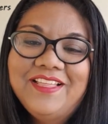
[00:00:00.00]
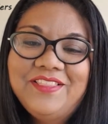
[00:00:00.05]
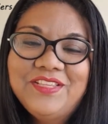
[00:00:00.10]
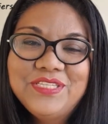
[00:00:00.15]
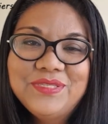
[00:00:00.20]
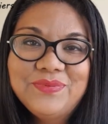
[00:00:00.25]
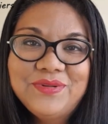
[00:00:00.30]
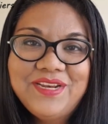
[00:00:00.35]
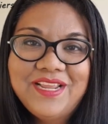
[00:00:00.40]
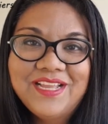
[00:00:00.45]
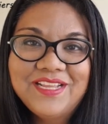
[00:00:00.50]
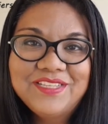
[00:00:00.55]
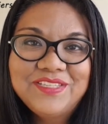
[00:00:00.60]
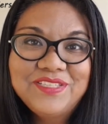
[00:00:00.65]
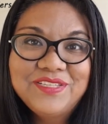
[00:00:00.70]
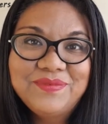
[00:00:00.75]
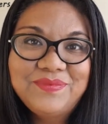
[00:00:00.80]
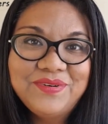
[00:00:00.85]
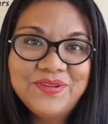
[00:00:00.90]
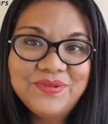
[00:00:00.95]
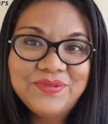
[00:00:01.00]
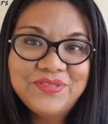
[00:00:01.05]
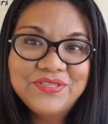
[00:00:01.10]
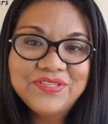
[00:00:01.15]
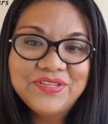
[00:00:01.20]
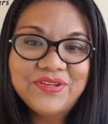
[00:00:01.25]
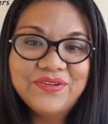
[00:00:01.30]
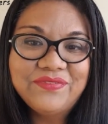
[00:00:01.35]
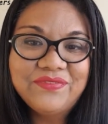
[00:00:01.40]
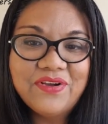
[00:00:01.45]
this one has some
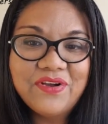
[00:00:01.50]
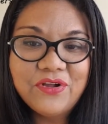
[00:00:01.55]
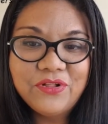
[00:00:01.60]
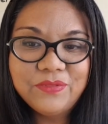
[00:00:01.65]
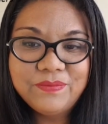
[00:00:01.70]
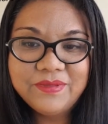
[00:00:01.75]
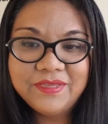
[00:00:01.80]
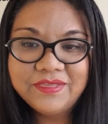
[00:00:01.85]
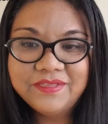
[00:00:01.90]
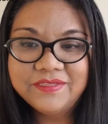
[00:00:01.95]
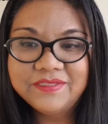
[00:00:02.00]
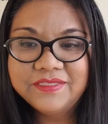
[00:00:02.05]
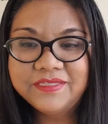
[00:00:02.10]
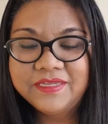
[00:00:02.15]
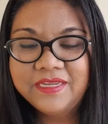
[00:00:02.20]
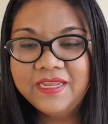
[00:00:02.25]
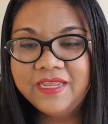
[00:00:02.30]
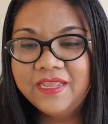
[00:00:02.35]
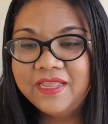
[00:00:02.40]
notes of almond,